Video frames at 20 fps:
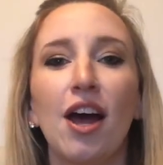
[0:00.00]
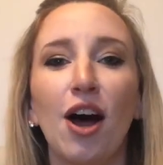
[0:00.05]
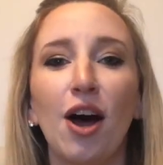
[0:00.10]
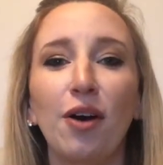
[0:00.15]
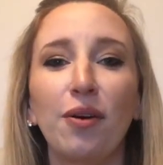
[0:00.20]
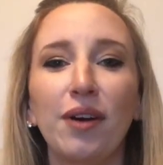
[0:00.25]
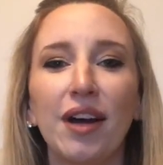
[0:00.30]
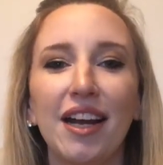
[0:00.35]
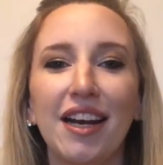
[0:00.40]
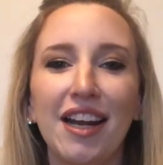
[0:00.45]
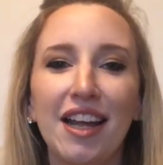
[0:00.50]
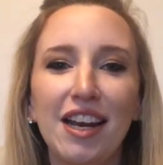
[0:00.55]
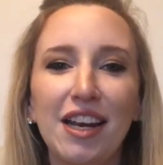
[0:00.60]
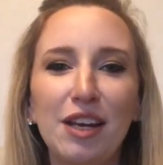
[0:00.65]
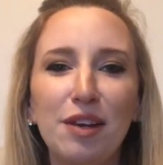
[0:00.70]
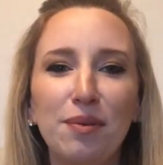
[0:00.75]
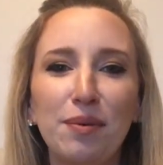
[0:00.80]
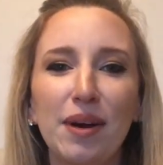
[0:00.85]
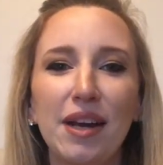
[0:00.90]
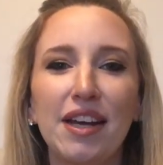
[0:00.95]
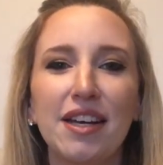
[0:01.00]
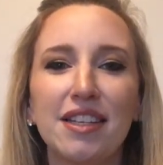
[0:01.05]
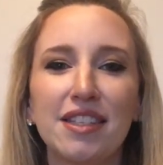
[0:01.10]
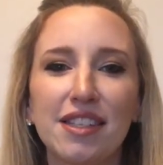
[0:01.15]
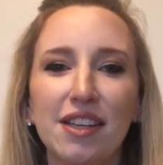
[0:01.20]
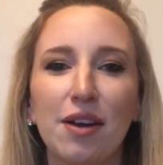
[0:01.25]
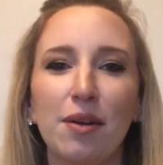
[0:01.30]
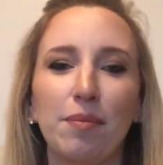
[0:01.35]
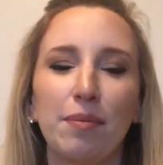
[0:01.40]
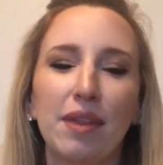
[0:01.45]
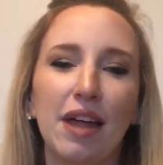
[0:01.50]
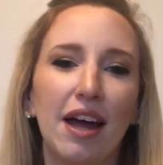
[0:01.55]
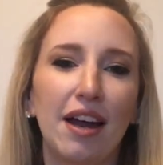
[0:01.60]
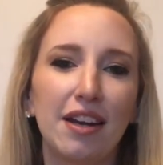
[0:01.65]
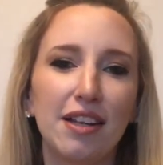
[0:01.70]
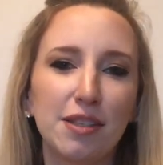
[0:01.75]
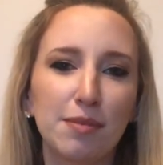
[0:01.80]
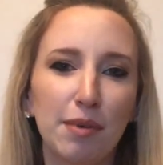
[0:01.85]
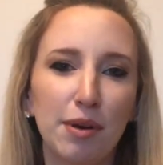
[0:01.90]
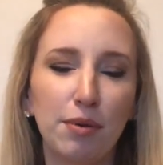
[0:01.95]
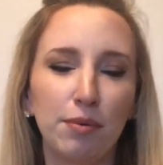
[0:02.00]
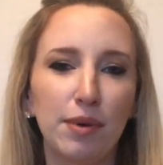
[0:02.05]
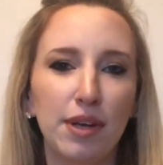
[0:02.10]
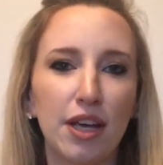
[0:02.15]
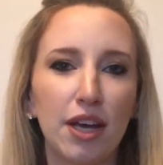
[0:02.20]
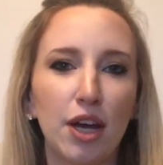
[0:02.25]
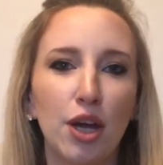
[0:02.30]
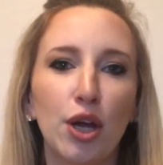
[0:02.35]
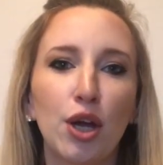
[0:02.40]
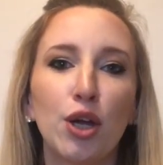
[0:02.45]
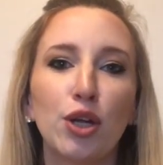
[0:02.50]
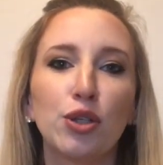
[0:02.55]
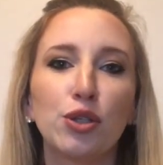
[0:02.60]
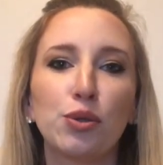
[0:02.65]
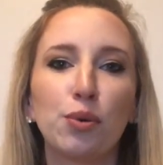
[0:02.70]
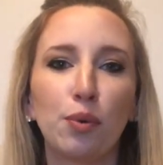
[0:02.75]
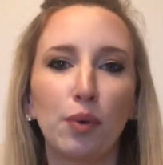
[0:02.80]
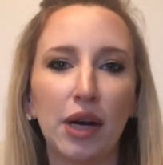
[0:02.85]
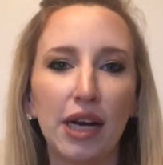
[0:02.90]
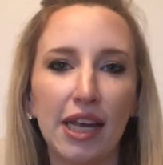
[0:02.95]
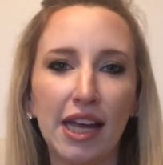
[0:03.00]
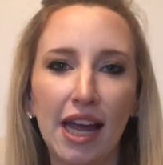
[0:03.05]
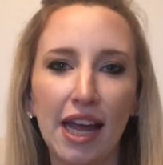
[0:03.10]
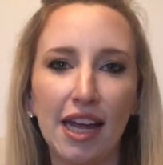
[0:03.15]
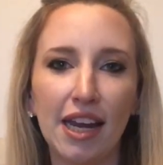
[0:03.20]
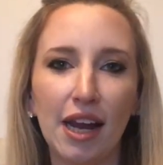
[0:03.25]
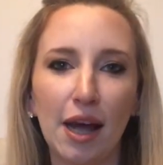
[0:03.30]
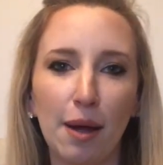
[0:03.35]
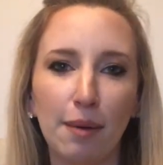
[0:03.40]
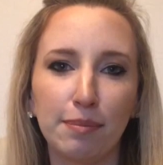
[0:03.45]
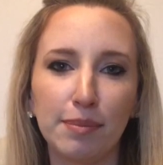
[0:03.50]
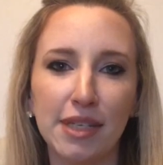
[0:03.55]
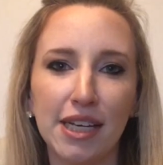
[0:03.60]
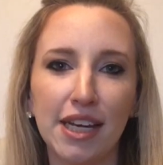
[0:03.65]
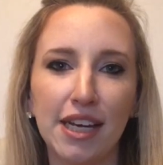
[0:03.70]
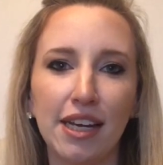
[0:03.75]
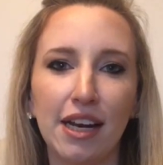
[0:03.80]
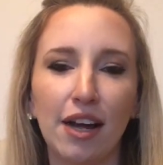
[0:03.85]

All right, anyways, that is my week 28 update.